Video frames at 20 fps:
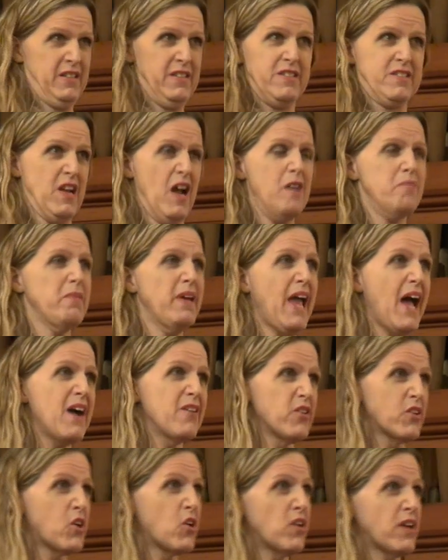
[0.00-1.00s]
taught me how
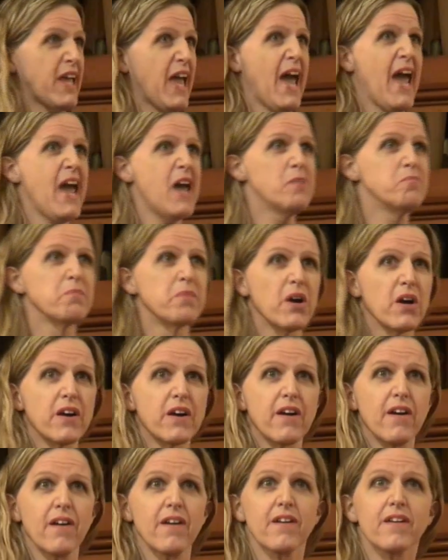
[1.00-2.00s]
to cook a
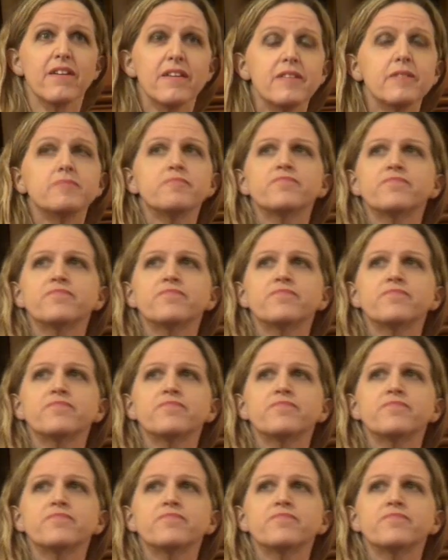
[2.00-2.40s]
hamburger.